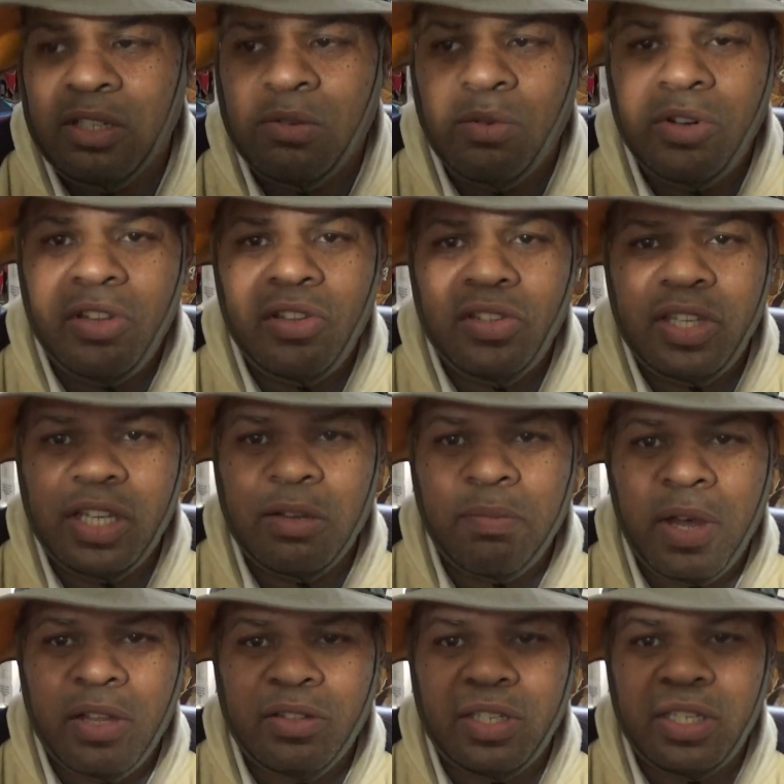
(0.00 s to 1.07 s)
What do you think
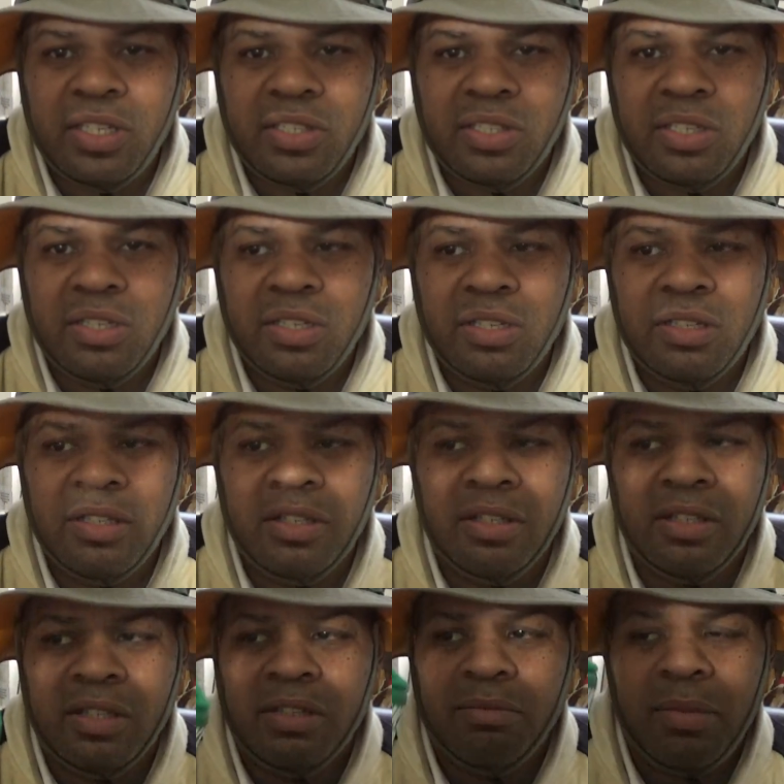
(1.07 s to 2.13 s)
about these?
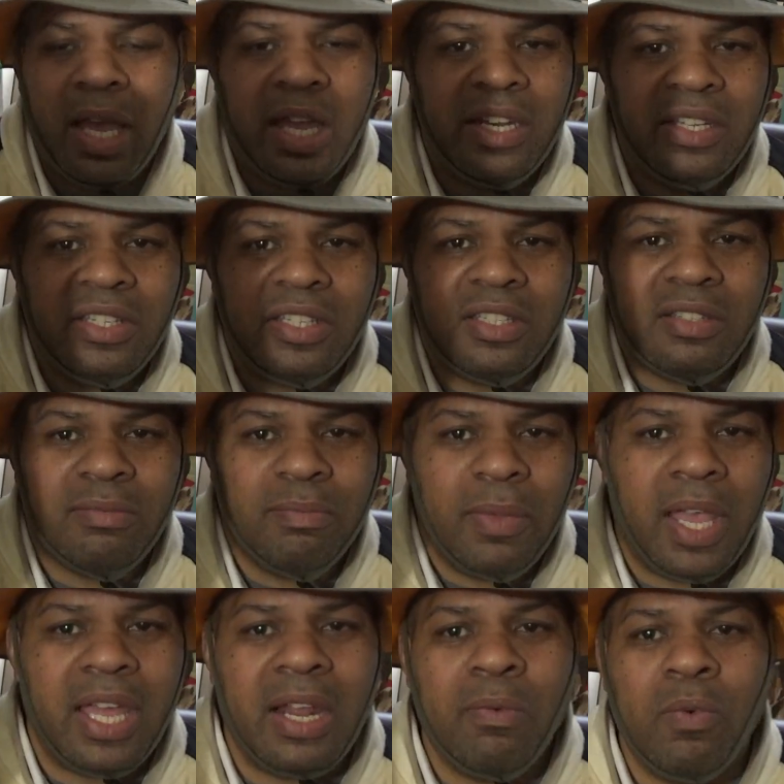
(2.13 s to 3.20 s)
Man,
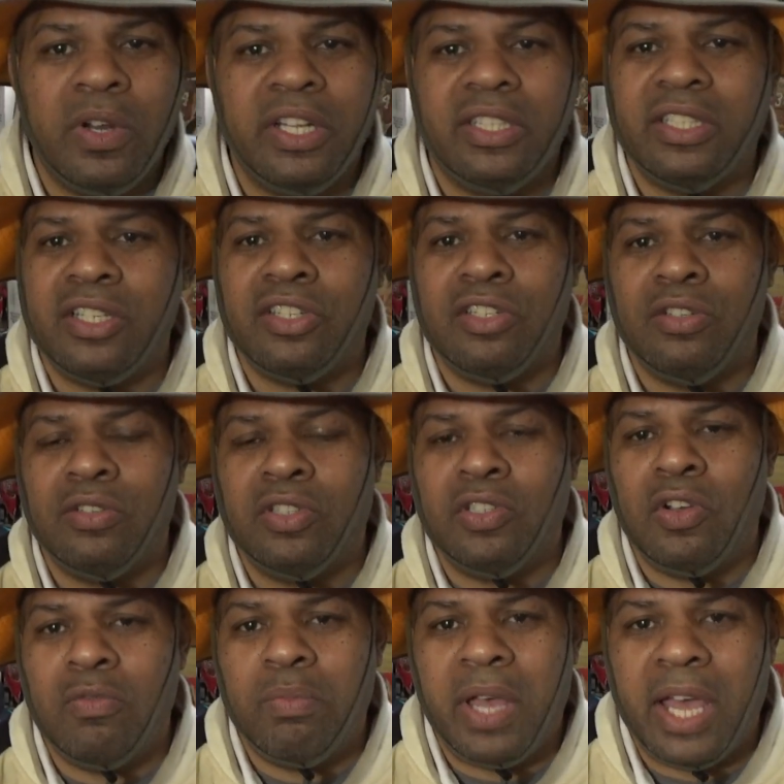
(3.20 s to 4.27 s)
I wanted this shoe
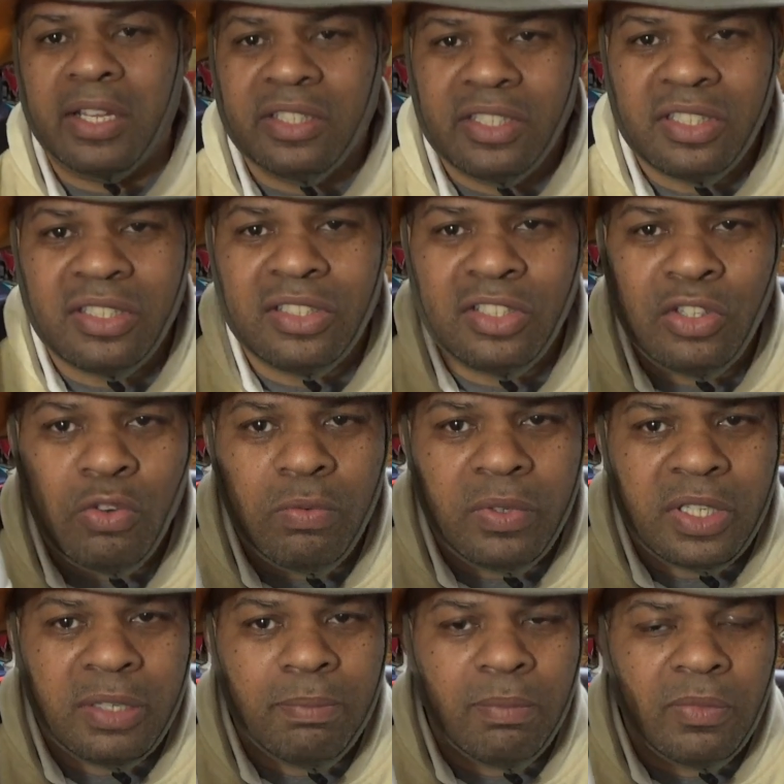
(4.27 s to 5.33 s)
so bad. This shoe
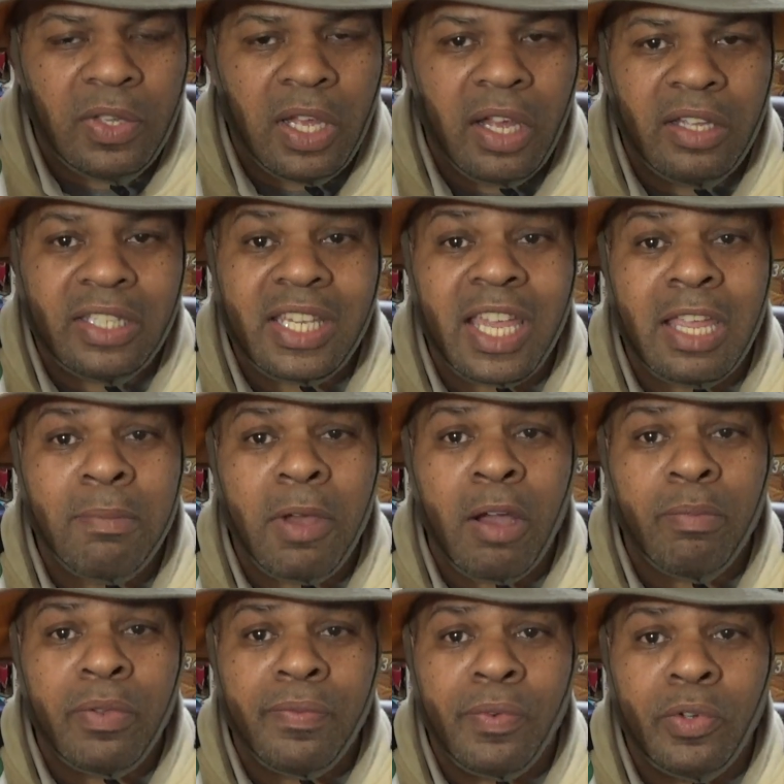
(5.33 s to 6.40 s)
came
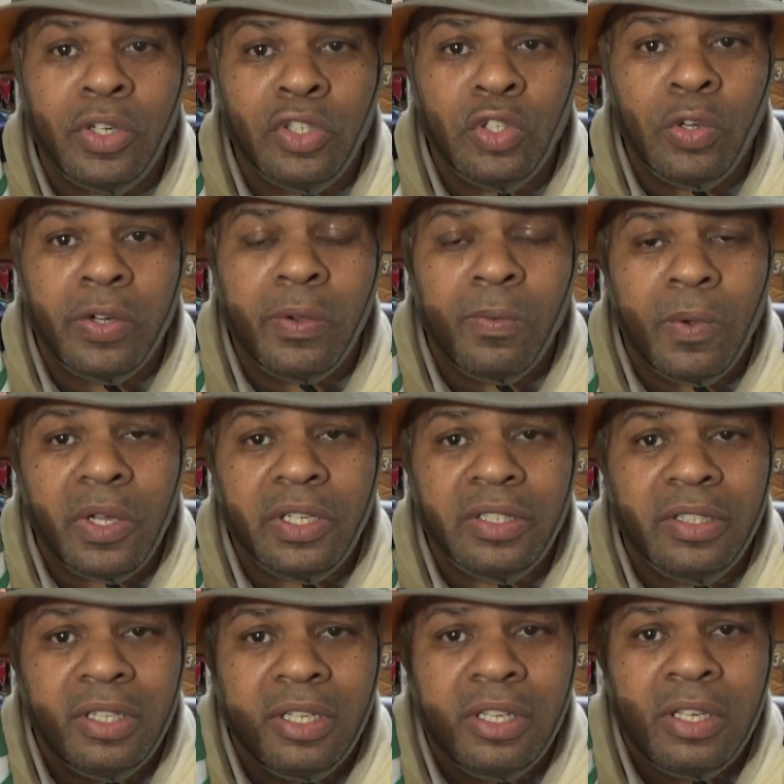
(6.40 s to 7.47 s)
out before the Jordan 1.
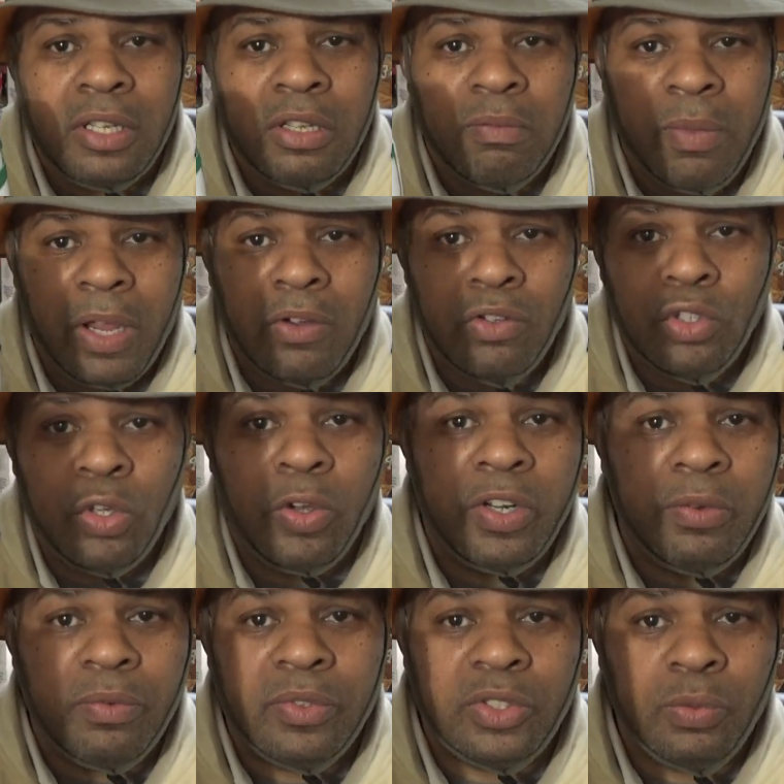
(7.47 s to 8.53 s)
Michael
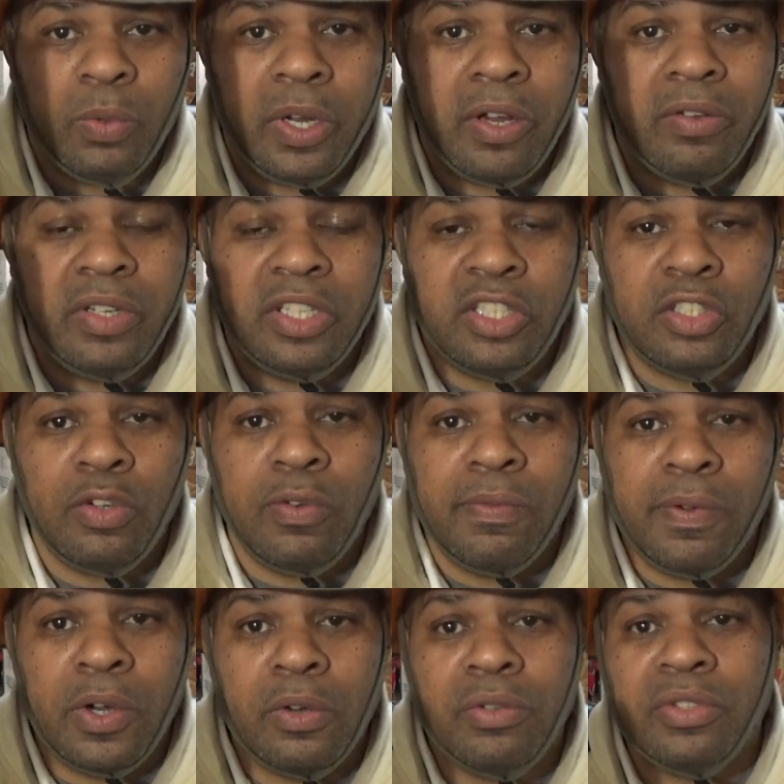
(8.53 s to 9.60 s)
Jordan was wearing this shoe
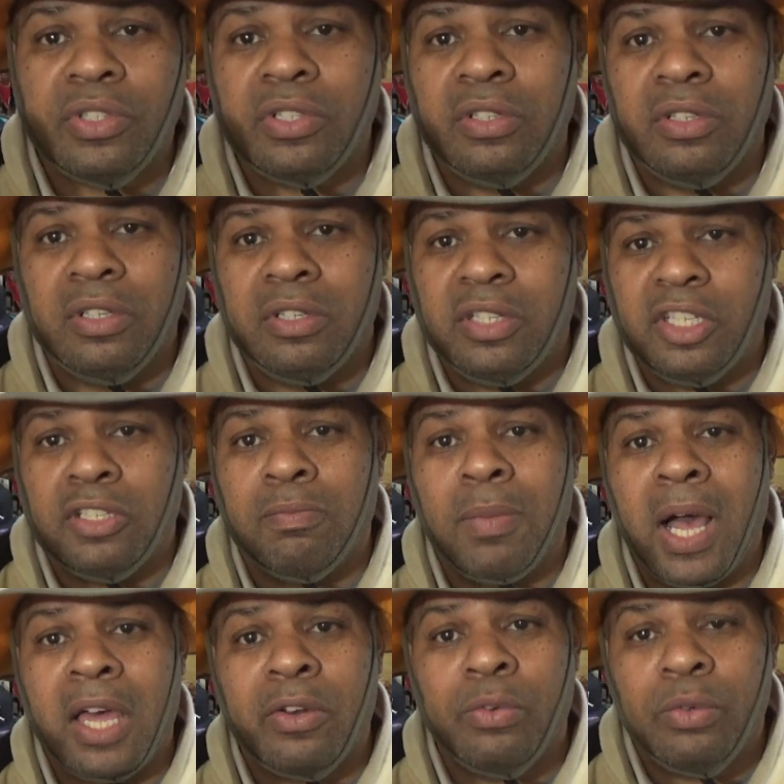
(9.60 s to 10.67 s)
first, this
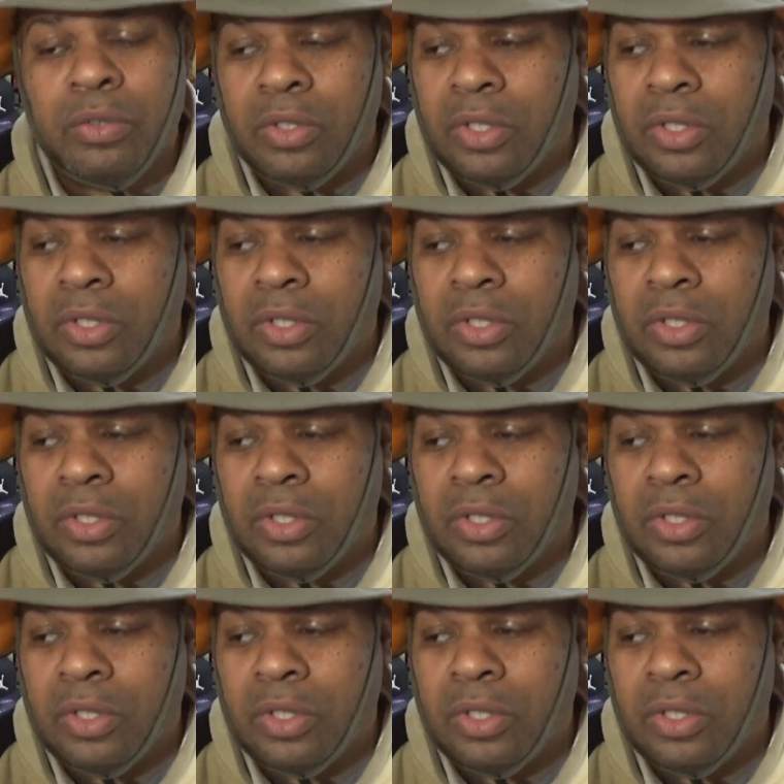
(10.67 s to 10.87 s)
model.